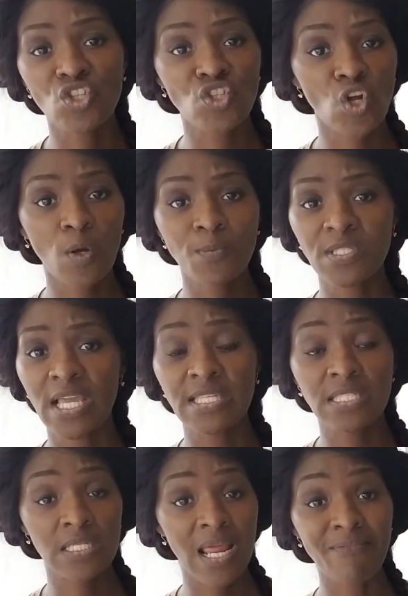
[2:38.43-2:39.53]
and
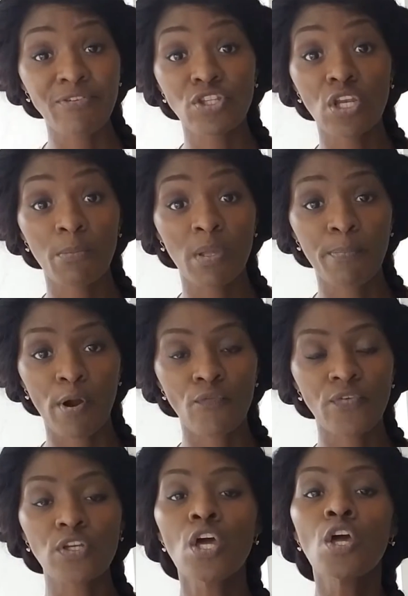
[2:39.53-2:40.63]
circumstances and everything to be
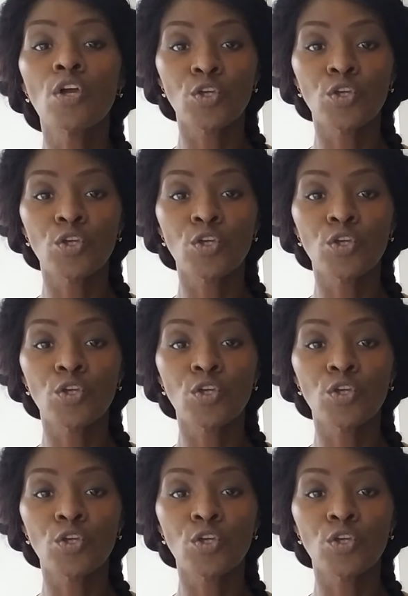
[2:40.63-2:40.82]
perfect,